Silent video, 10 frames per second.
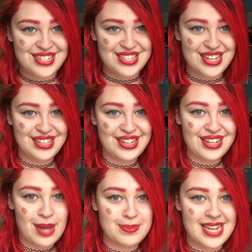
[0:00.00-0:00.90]
just a little
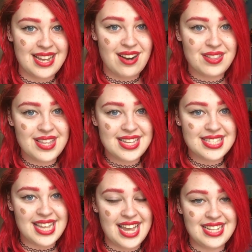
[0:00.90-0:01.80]
update on
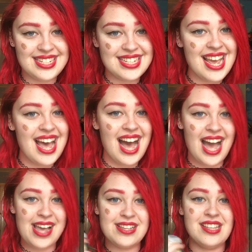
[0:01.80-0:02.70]
this, and
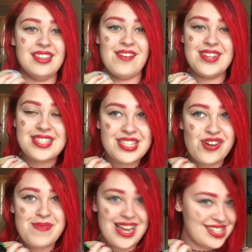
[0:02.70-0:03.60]
I love it
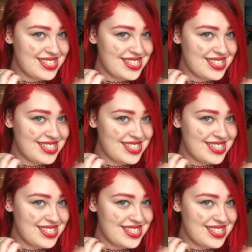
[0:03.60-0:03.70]
so much.